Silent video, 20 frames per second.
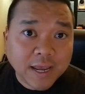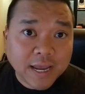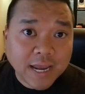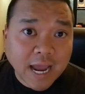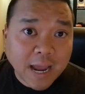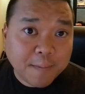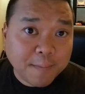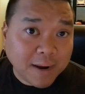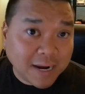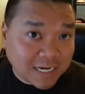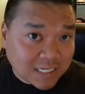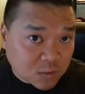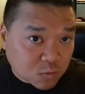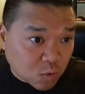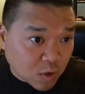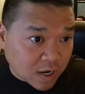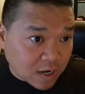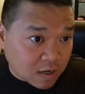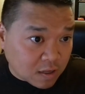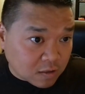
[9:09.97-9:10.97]
I might as
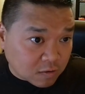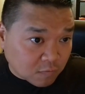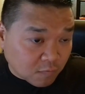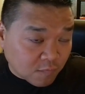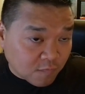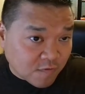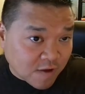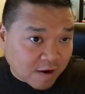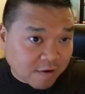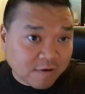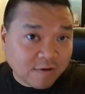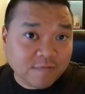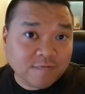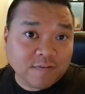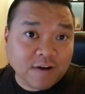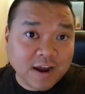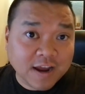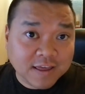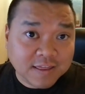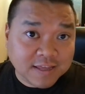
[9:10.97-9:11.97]
well
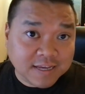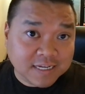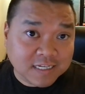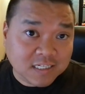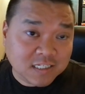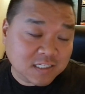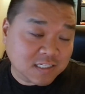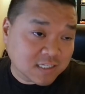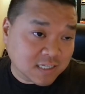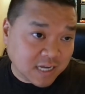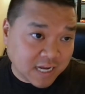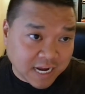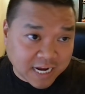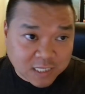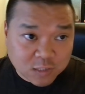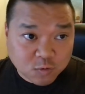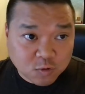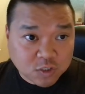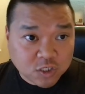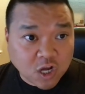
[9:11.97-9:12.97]
verify this as
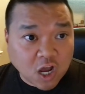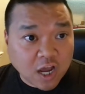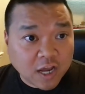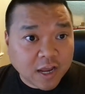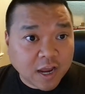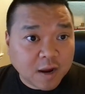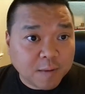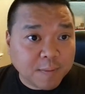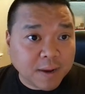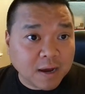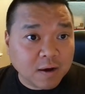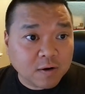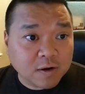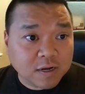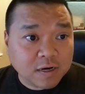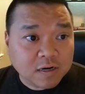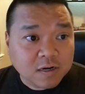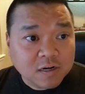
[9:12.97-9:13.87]
we're talking about it.